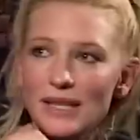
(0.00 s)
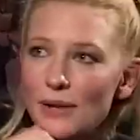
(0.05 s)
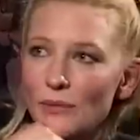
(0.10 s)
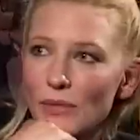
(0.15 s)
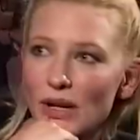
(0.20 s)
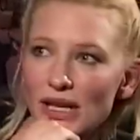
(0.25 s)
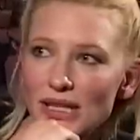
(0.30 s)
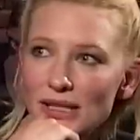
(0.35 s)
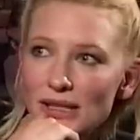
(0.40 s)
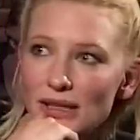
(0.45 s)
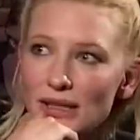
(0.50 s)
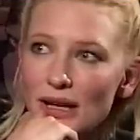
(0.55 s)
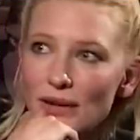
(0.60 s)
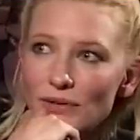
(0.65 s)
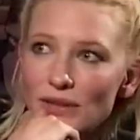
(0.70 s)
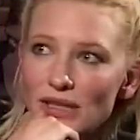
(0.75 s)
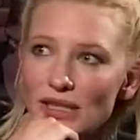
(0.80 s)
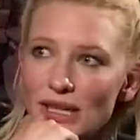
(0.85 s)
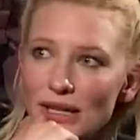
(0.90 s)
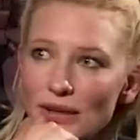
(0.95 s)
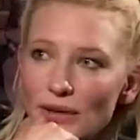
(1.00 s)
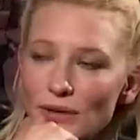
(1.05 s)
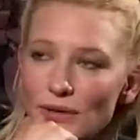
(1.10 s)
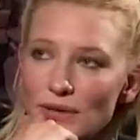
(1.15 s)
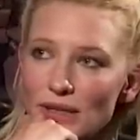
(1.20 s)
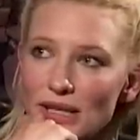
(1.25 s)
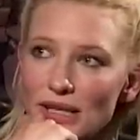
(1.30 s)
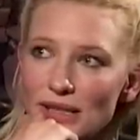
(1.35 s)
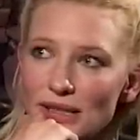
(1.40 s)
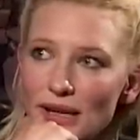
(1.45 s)
same way after seeing
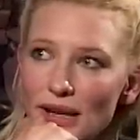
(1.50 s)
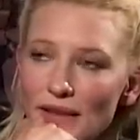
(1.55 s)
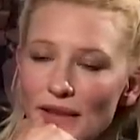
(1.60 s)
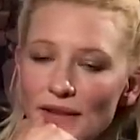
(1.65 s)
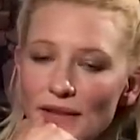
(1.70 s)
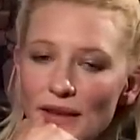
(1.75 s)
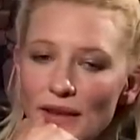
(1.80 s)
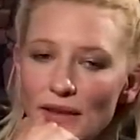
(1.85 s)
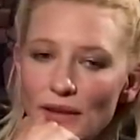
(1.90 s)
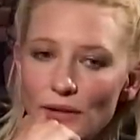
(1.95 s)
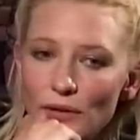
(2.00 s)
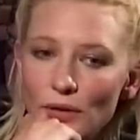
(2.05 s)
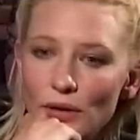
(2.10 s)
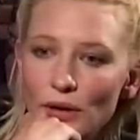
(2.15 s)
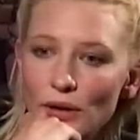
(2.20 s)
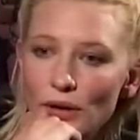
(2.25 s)
those things. And I think they're the,